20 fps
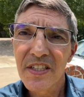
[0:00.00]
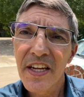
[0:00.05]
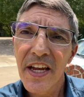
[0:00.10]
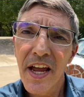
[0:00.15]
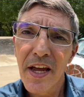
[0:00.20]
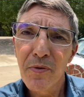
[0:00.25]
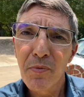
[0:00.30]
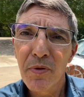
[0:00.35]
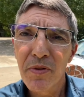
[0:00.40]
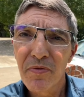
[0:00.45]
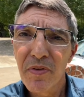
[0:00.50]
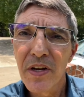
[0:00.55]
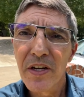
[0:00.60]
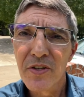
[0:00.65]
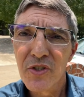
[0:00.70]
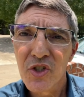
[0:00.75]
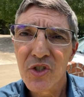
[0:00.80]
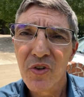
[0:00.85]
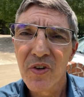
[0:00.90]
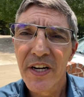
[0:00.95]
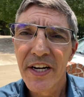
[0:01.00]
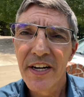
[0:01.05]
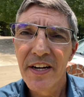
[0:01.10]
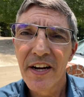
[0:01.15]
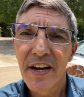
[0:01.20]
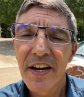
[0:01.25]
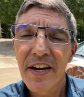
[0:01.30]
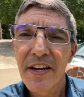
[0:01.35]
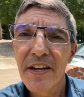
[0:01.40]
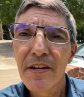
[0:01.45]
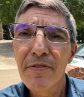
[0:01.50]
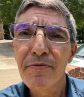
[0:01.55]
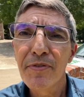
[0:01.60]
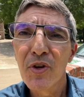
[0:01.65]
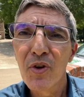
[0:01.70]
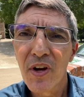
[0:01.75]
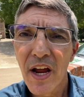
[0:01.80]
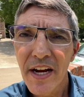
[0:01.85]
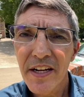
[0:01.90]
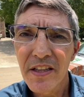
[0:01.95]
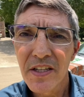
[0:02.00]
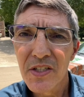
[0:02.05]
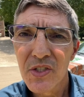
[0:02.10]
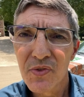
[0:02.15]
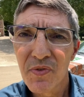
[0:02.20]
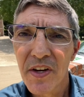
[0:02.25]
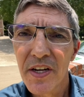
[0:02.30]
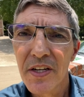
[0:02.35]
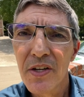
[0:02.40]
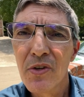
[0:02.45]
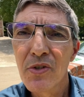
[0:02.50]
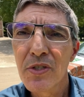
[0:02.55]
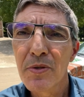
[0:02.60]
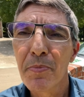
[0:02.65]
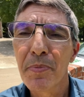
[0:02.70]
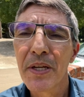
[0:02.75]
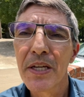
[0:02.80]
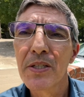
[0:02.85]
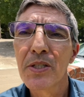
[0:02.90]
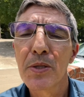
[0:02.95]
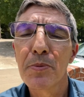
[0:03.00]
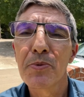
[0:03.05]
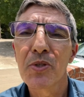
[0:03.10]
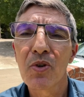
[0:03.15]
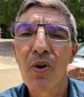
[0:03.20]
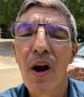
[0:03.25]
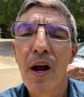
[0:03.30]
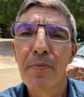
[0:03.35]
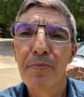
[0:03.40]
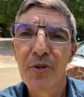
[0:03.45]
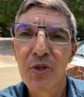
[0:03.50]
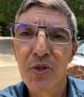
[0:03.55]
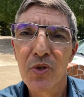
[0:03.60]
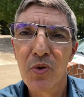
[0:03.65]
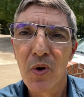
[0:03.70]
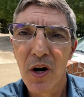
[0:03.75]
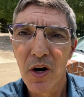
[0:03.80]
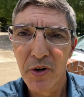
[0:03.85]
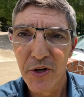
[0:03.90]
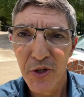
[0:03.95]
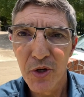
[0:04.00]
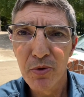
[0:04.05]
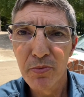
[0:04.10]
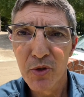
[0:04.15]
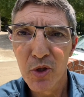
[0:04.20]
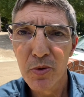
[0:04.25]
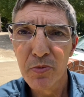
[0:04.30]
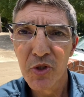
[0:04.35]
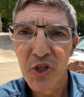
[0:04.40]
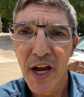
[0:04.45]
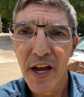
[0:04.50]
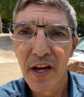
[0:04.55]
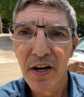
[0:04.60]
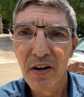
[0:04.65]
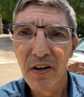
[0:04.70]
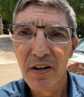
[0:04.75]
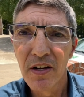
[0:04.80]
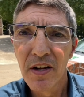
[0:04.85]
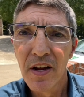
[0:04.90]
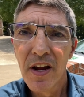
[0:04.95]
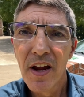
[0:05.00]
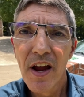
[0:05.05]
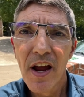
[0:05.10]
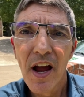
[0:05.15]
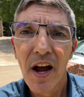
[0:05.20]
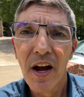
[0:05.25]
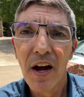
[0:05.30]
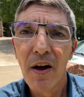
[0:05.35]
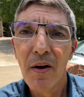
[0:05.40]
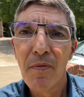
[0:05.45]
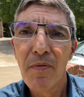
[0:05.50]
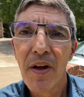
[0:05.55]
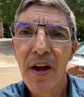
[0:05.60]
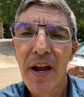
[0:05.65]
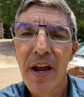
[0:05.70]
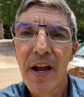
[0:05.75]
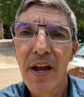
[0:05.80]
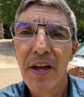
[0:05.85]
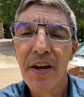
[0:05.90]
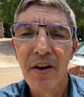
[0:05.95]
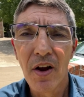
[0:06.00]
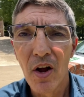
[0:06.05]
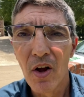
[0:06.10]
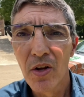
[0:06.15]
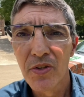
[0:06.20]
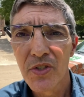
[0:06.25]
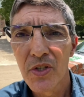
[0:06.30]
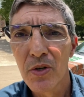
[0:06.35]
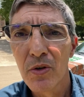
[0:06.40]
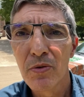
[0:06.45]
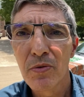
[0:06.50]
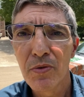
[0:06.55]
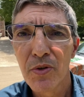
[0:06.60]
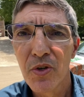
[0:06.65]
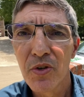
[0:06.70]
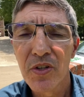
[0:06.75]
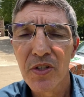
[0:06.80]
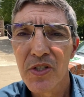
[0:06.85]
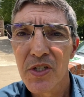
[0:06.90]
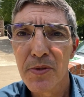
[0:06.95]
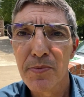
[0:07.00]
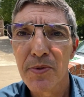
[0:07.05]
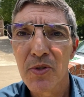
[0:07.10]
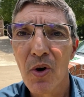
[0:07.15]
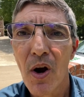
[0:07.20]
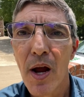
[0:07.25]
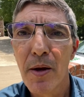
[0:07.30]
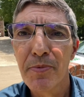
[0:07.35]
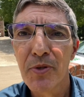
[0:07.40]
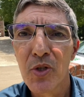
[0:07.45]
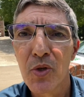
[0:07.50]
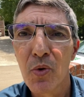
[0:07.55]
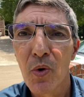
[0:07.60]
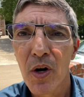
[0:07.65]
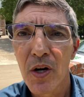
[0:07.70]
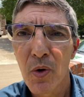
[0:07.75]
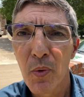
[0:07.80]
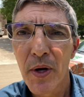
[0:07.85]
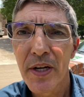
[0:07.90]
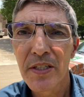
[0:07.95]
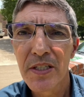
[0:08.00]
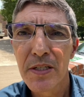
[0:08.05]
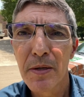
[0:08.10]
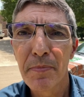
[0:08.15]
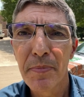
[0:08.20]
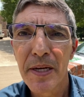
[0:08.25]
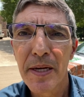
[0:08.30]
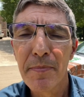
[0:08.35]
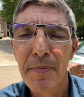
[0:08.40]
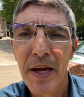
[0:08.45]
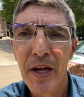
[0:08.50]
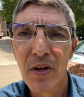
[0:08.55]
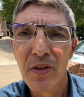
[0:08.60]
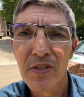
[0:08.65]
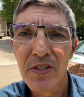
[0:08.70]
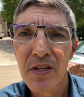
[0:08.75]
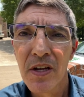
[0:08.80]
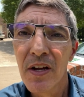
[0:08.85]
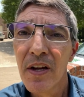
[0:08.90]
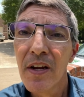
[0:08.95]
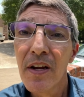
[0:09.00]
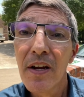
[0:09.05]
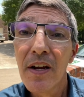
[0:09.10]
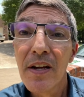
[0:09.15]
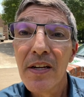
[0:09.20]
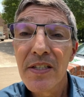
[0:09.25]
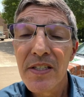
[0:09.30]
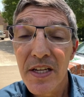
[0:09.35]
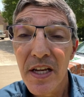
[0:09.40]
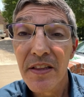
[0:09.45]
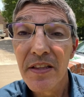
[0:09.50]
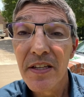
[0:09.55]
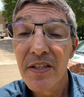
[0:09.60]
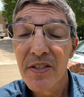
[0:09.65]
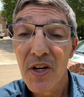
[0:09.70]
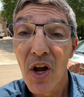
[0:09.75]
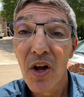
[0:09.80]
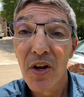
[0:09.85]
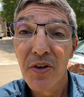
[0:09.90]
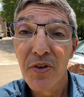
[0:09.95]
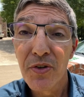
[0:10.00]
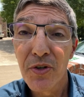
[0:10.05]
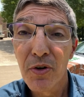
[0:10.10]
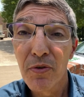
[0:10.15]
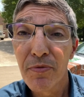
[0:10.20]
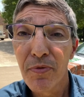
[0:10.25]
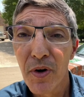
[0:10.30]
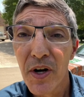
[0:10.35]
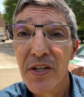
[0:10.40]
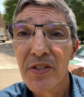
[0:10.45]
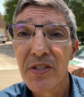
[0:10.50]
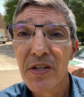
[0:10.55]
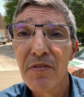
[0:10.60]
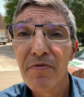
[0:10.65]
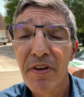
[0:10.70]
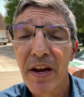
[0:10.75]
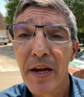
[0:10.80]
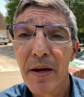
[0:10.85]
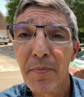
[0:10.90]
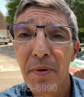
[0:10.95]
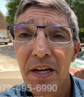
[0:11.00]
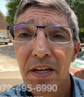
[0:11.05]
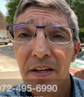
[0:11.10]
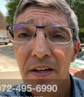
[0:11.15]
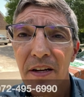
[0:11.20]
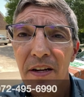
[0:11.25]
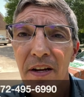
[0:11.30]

Ken with Village Green. If you like these videos, please subscribe to our YouTube channel. Uh, and also, you can subscribe to our quick tip emails. Send these on to your friends and family.